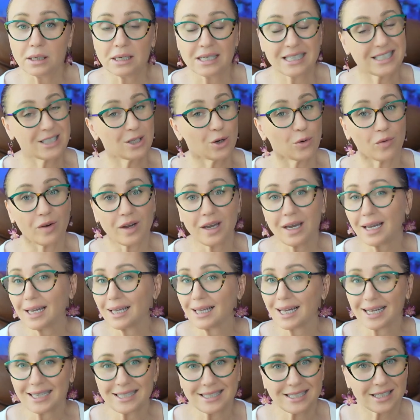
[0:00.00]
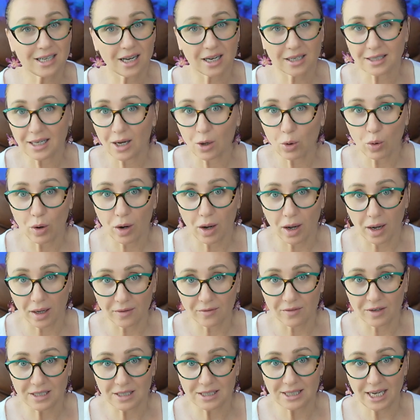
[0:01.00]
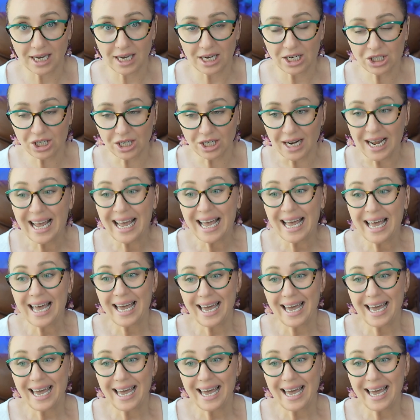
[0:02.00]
So we cannot start our conversation.